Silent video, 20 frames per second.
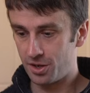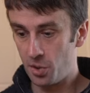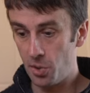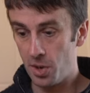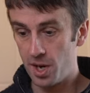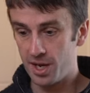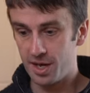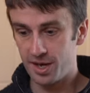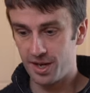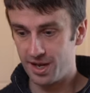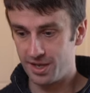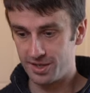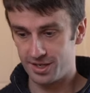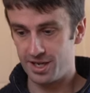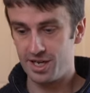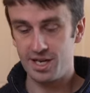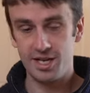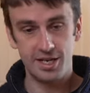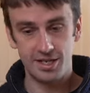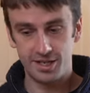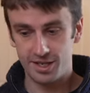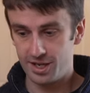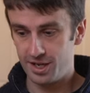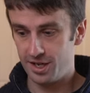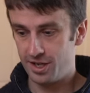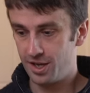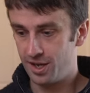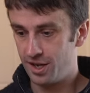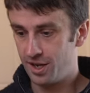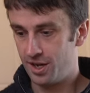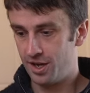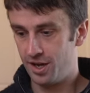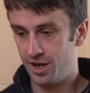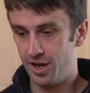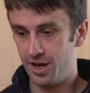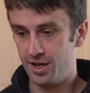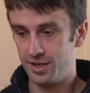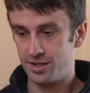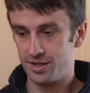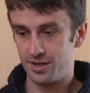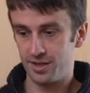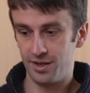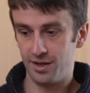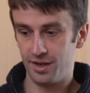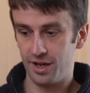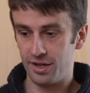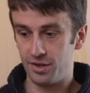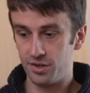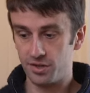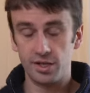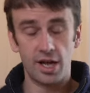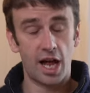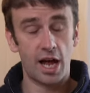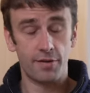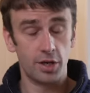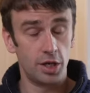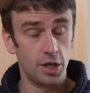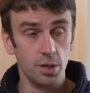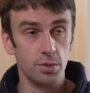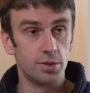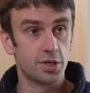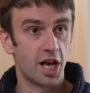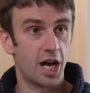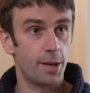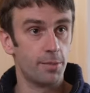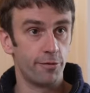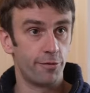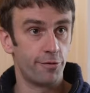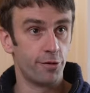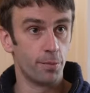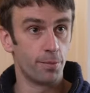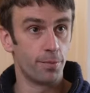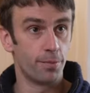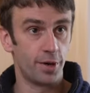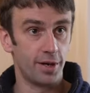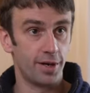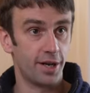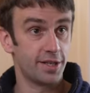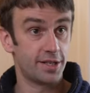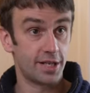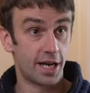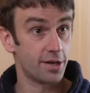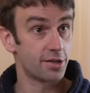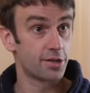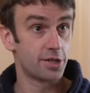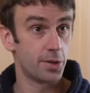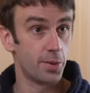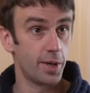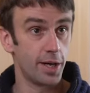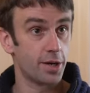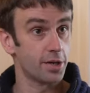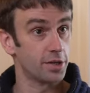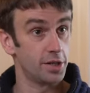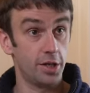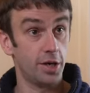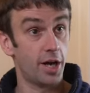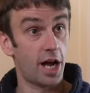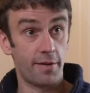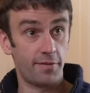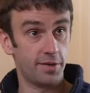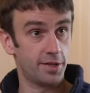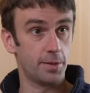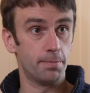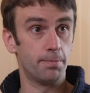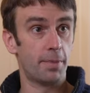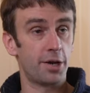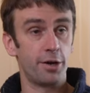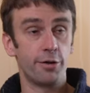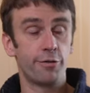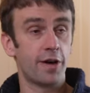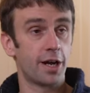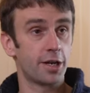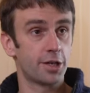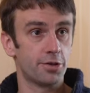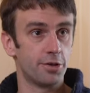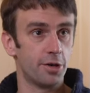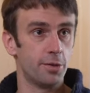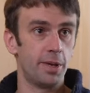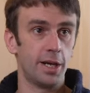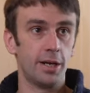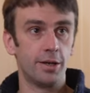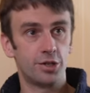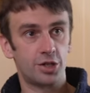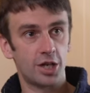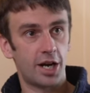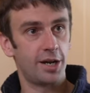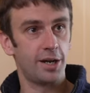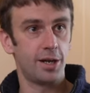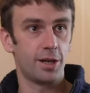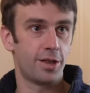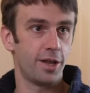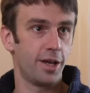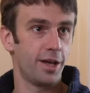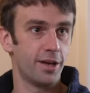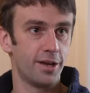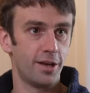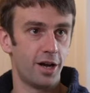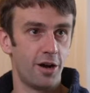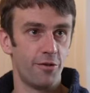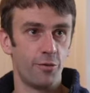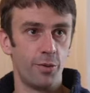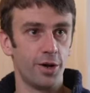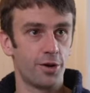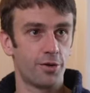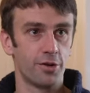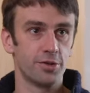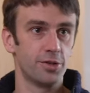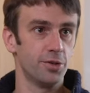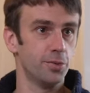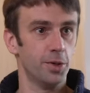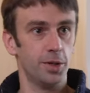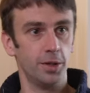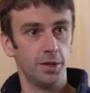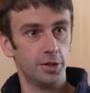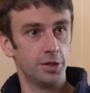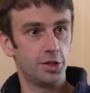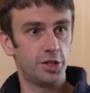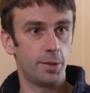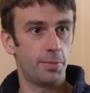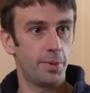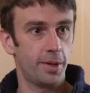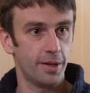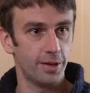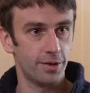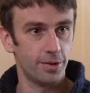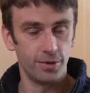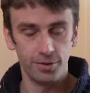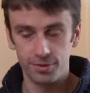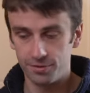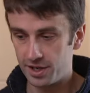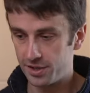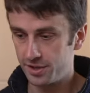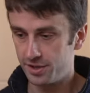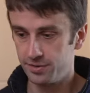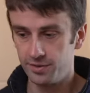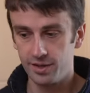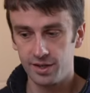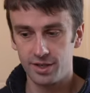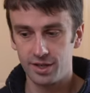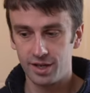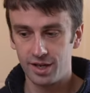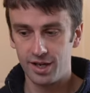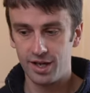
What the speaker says: quick, it's easy, it doesn't have a huge carbon footprint attached to it because you're not having to manufacture a big shiny thing halfway across the world and ship it and all the rest of it.